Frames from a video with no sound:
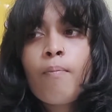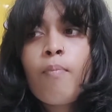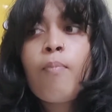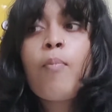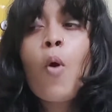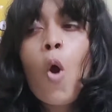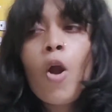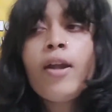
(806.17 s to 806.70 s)

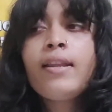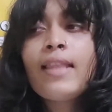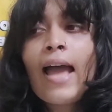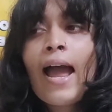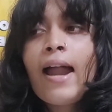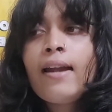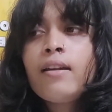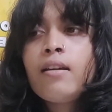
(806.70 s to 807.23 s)
brought
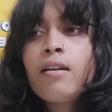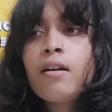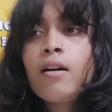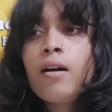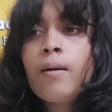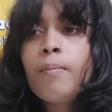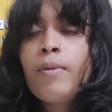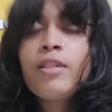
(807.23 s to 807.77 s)
that
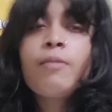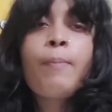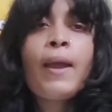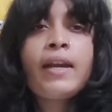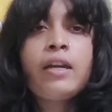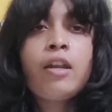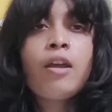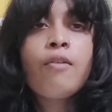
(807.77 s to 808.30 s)

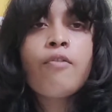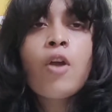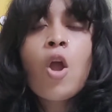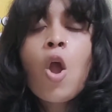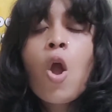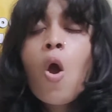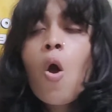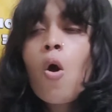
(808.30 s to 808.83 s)
perspective.
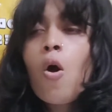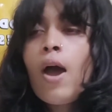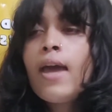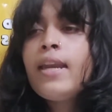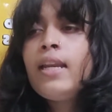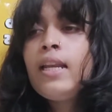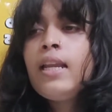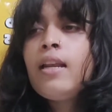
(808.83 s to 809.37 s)

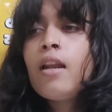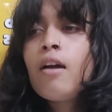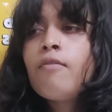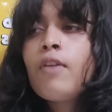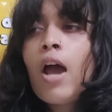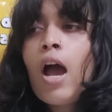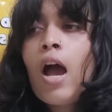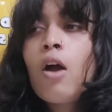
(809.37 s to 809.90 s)
I really
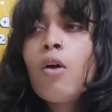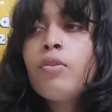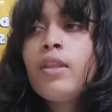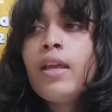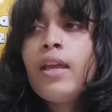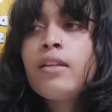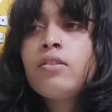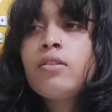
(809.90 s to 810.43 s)
loved how
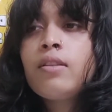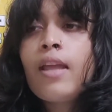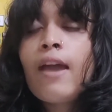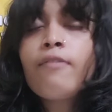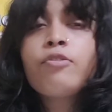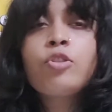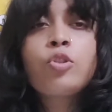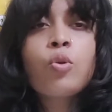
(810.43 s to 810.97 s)
they
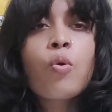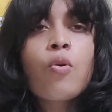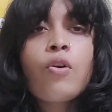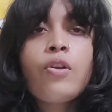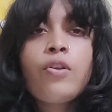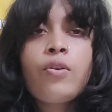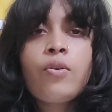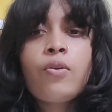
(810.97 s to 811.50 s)
have
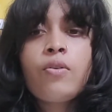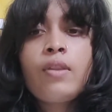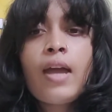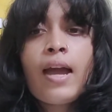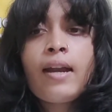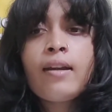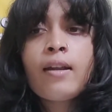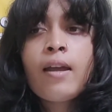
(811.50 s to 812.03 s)
showed, you know,
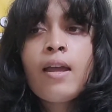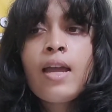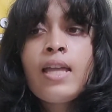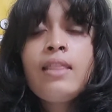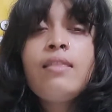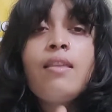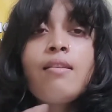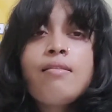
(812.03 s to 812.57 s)
that
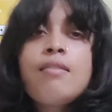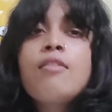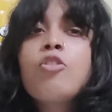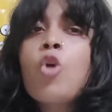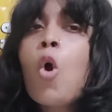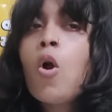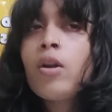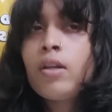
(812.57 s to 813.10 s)
this
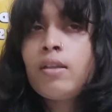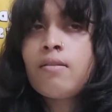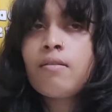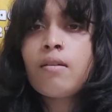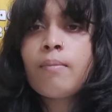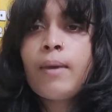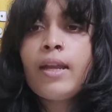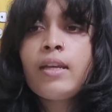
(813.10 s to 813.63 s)
is
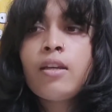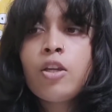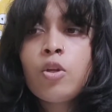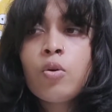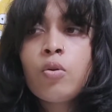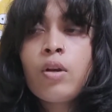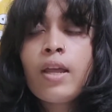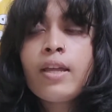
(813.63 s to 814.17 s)
autism, and,
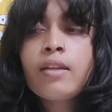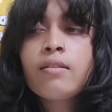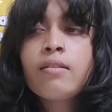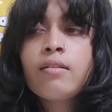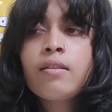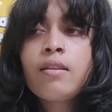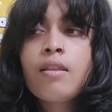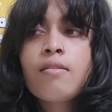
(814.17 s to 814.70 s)
you know, like,
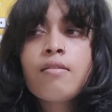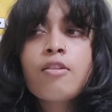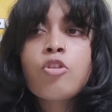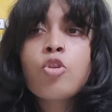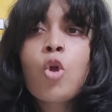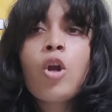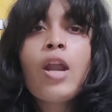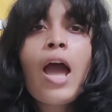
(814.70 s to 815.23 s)
this
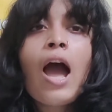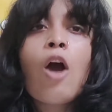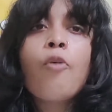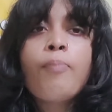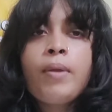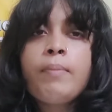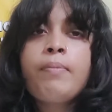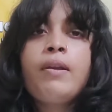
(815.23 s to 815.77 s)
is not
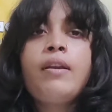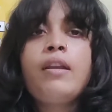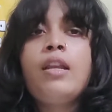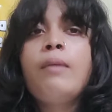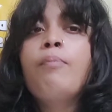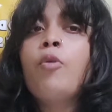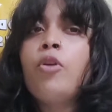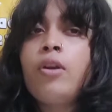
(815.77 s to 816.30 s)
how people
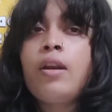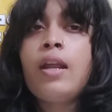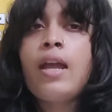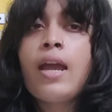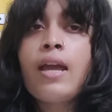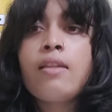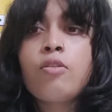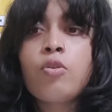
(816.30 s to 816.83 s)
really
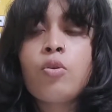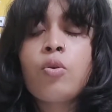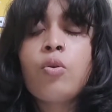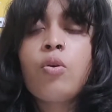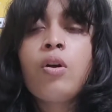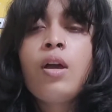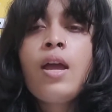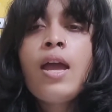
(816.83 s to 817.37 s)
portray as, you
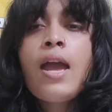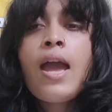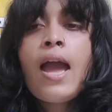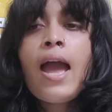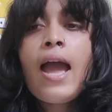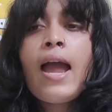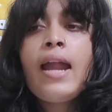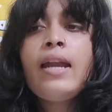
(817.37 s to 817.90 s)
know.
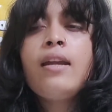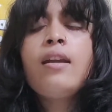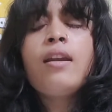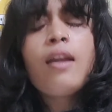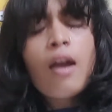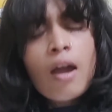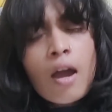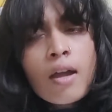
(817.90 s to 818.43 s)
And
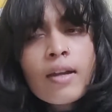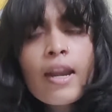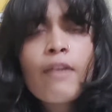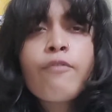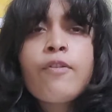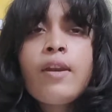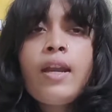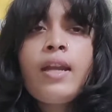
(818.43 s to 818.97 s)

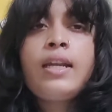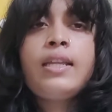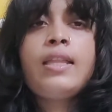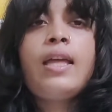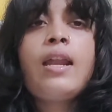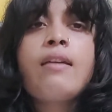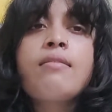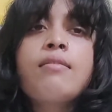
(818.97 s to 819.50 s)
definitely
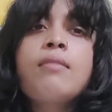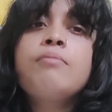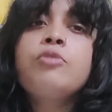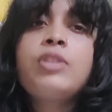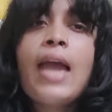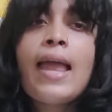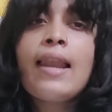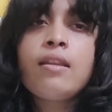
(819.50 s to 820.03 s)
there are some
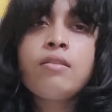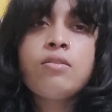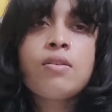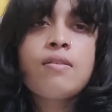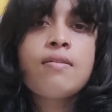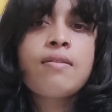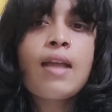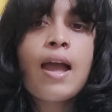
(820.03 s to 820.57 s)

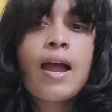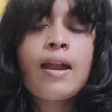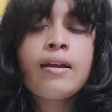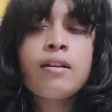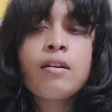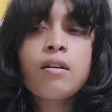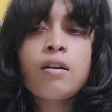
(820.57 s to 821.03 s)
challenges that